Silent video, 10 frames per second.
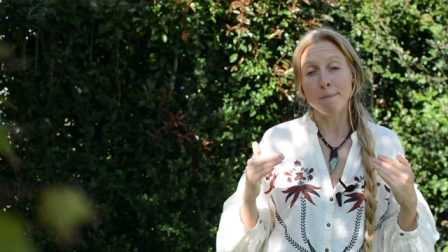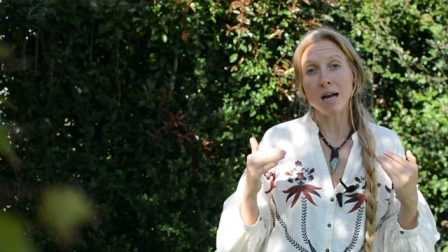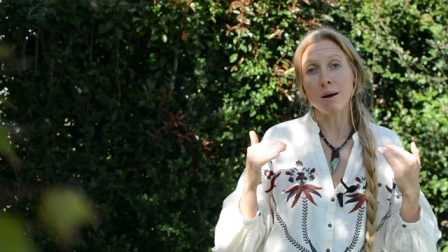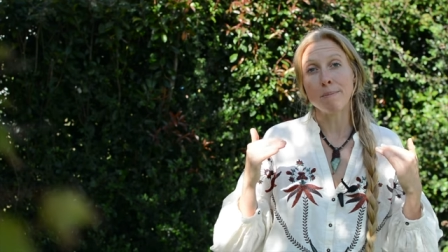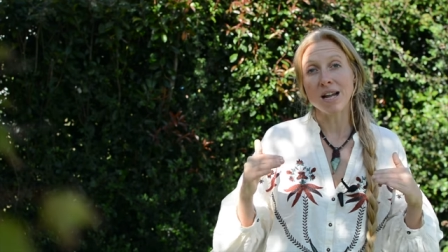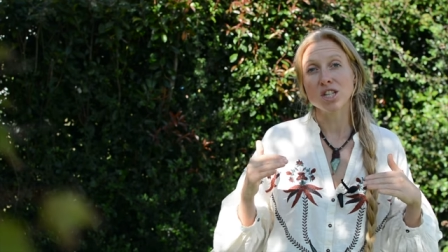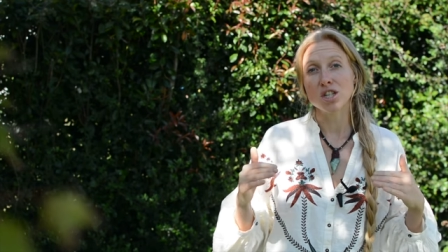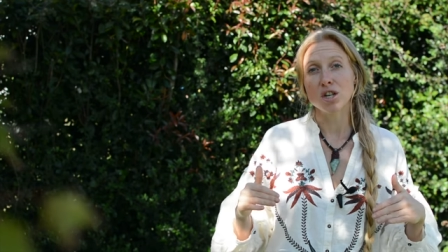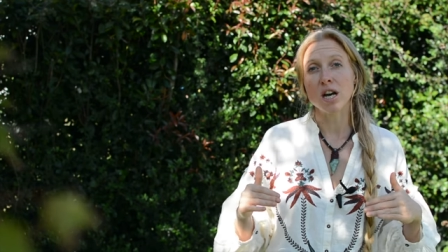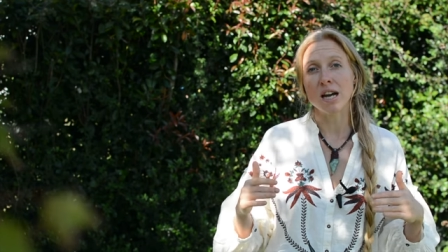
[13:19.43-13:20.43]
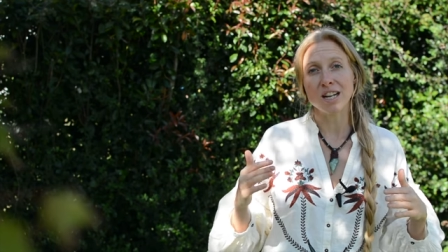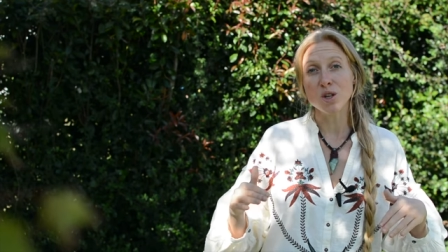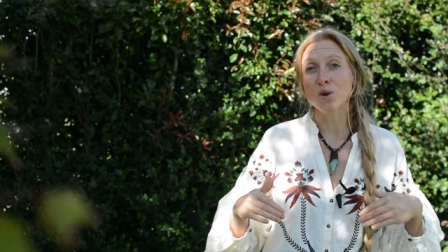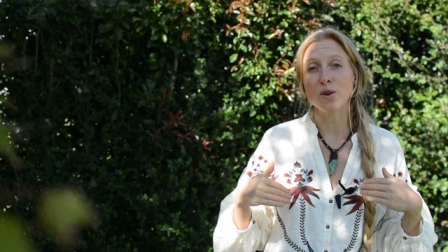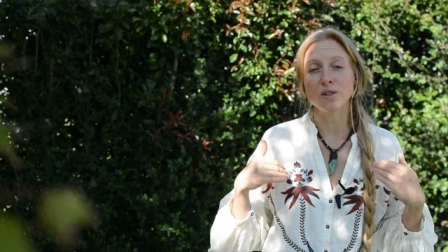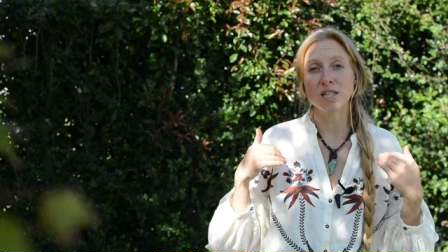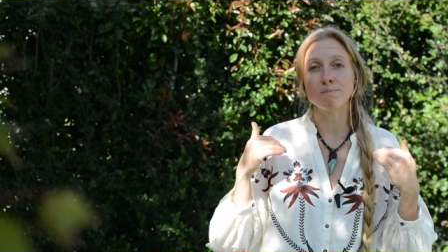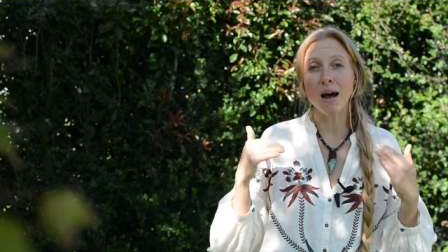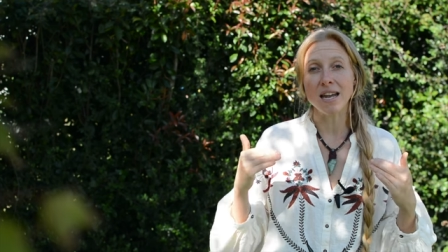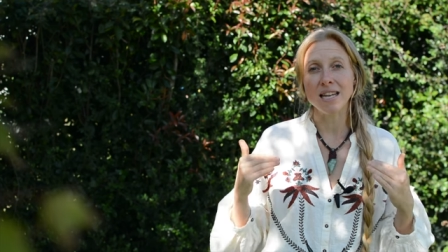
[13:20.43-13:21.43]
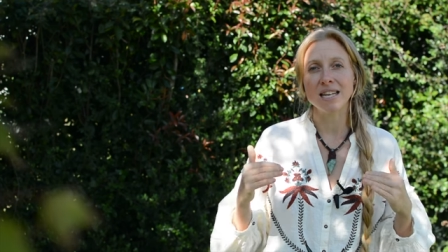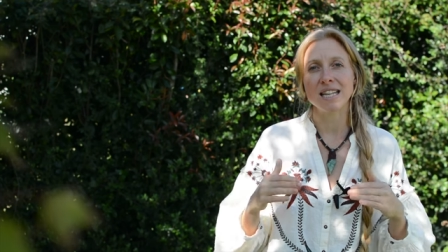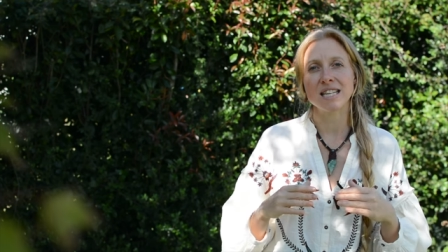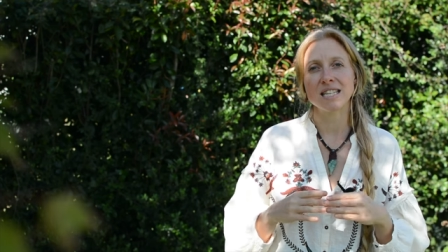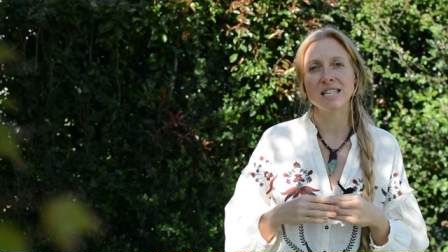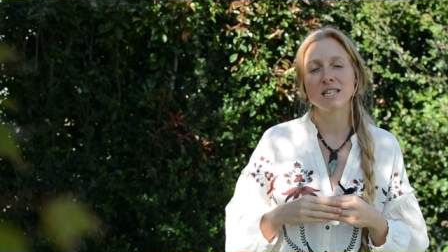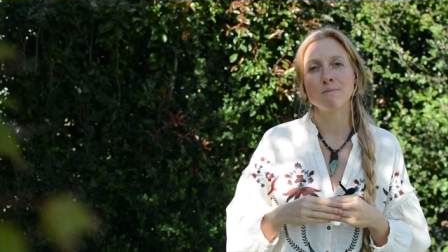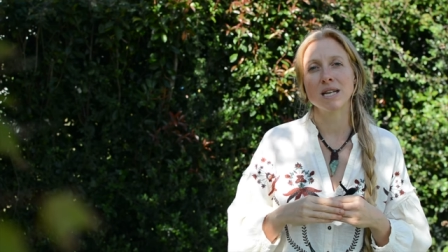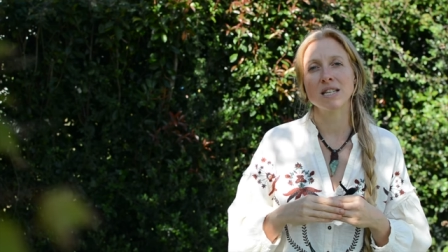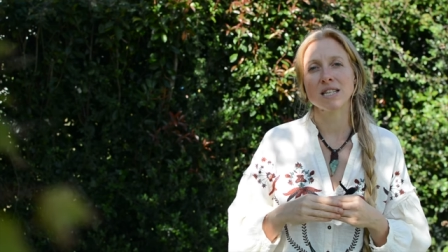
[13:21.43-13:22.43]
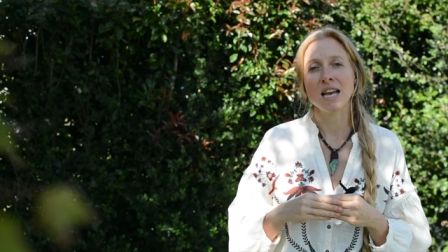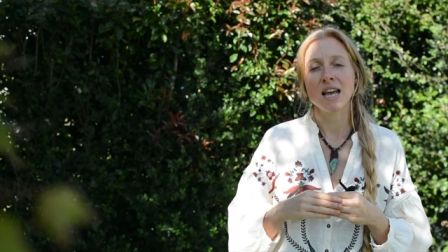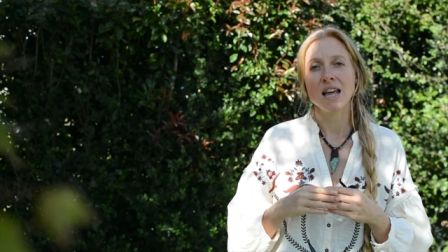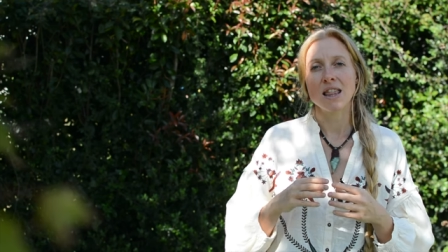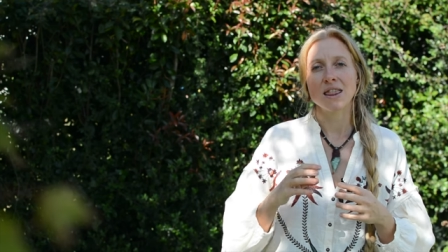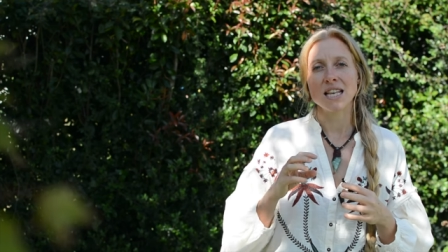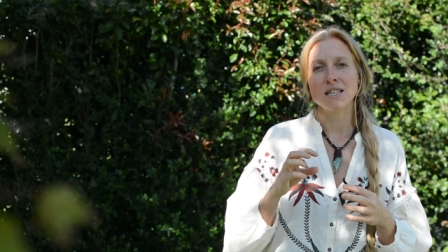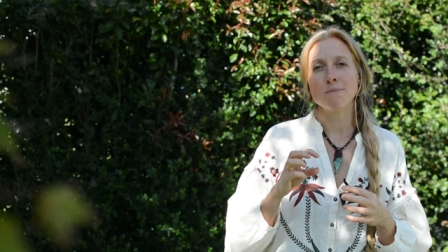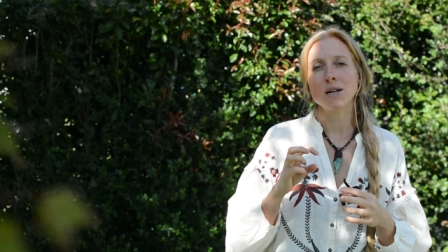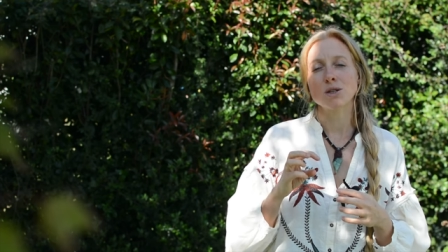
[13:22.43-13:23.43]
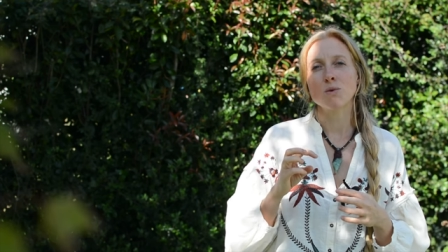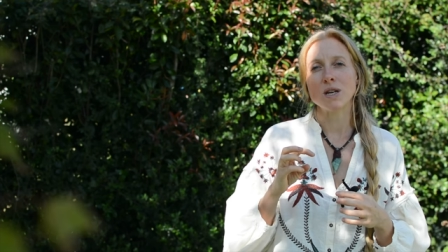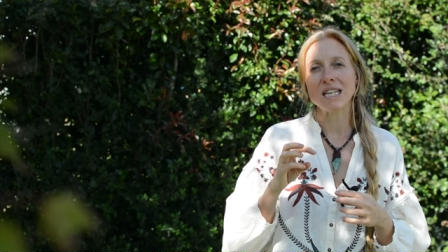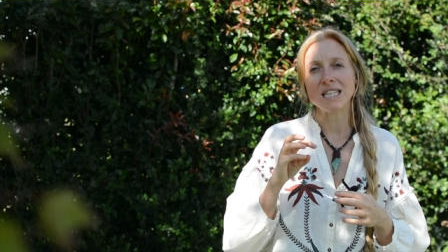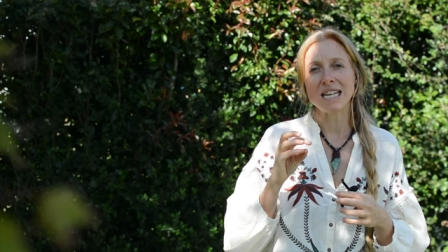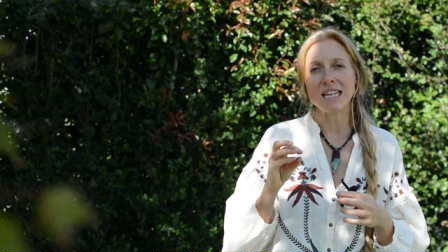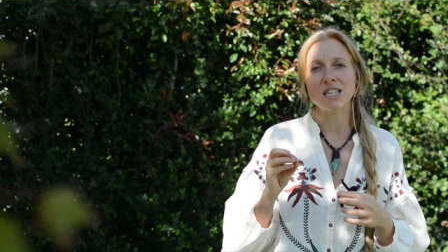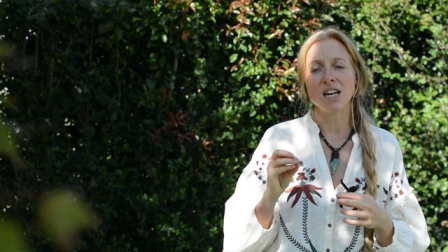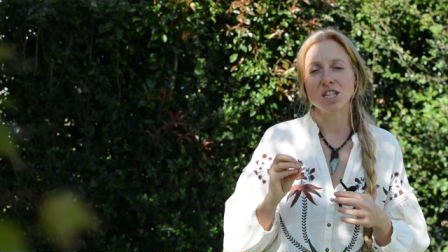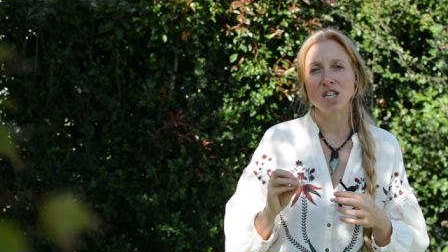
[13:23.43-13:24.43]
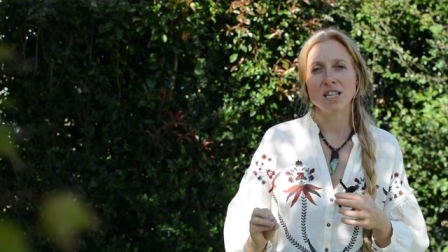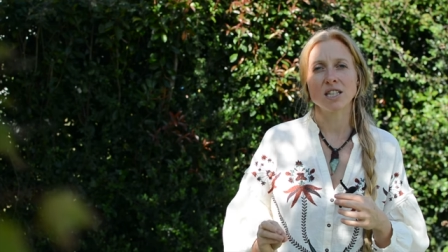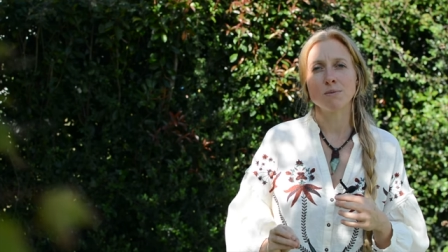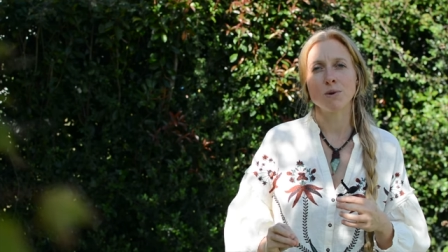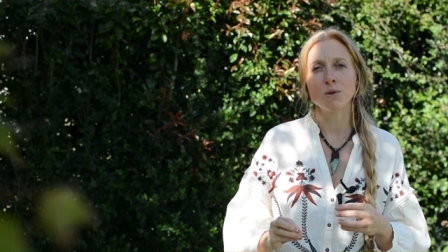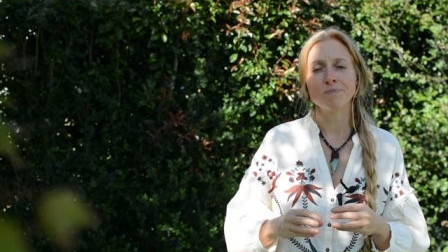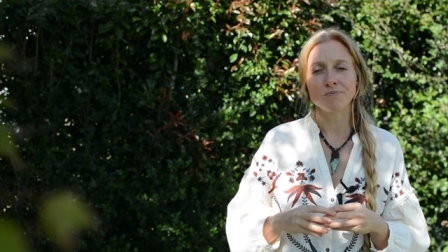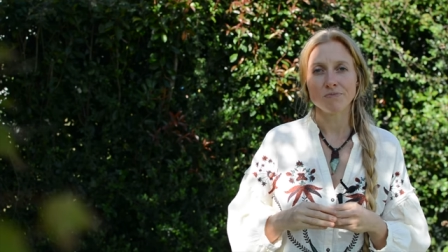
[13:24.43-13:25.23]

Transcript: a blood sugar and glucose spike in the system, because these are much more easily digestible.